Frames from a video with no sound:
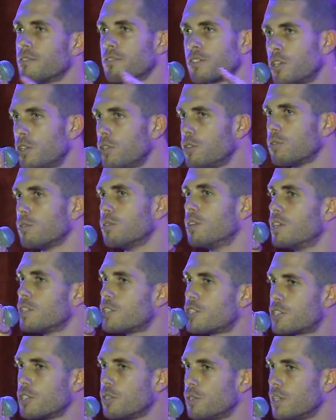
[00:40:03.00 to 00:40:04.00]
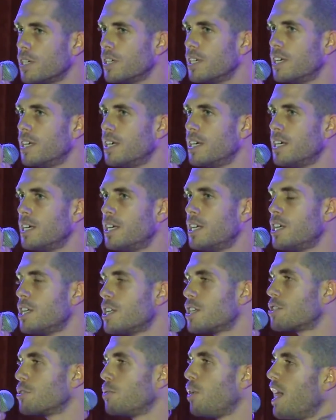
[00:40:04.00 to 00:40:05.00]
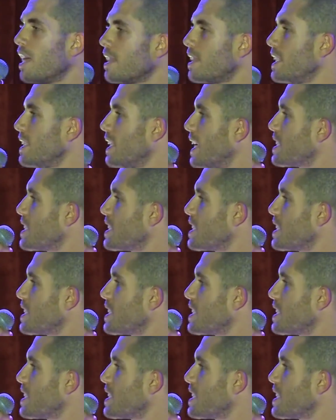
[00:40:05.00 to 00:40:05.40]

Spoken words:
cool, do it. Do I think